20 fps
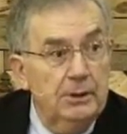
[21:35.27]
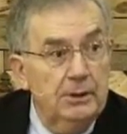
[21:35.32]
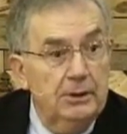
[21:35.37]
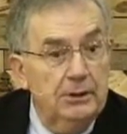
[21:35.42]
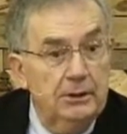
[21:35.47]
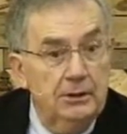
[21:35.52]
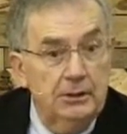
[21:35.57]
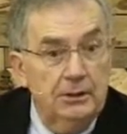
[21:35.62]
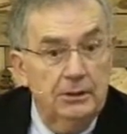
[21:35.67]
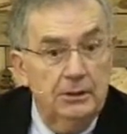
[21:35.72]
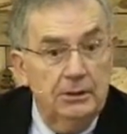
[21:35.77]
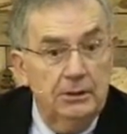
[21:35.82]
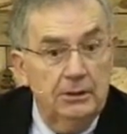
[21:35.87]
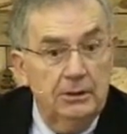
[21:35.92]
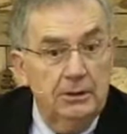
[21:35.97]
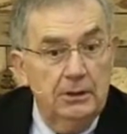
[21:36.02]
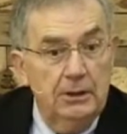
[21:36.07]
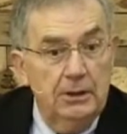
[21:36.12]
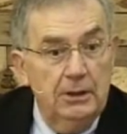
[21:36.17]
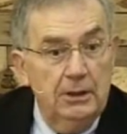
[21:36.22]

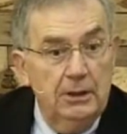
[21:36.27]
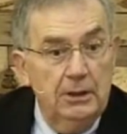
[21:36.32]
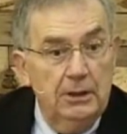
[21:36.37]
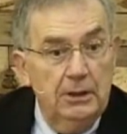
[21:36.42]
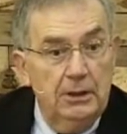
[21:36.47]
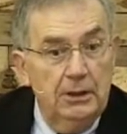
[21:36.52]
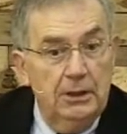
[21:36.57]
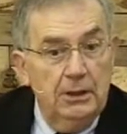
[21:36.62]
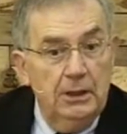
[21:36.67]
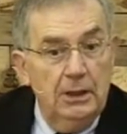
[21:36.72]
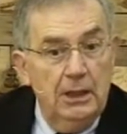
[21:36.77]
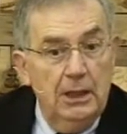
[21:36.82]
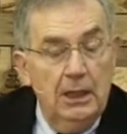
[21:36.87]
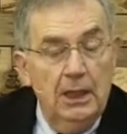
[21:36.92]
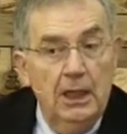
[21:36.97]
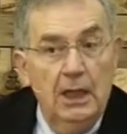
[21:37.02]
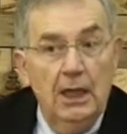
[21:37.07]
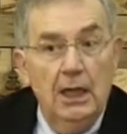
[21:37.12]
Nothing is said.